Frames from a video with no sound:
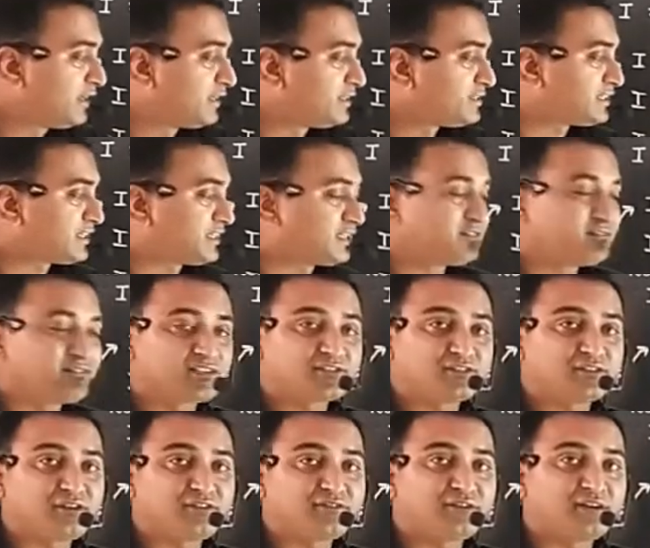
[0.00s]
it is
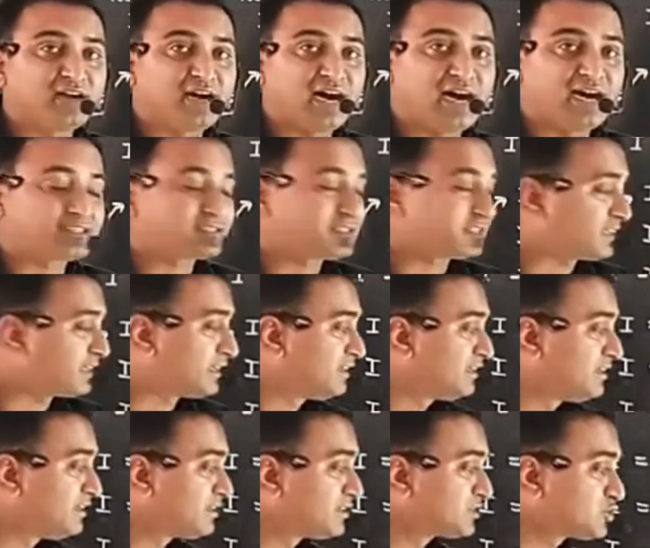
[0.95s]
inverse of
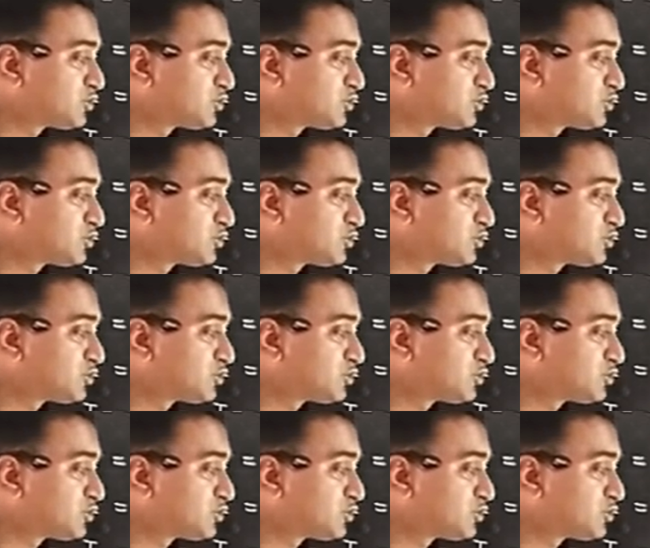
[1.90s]
R3.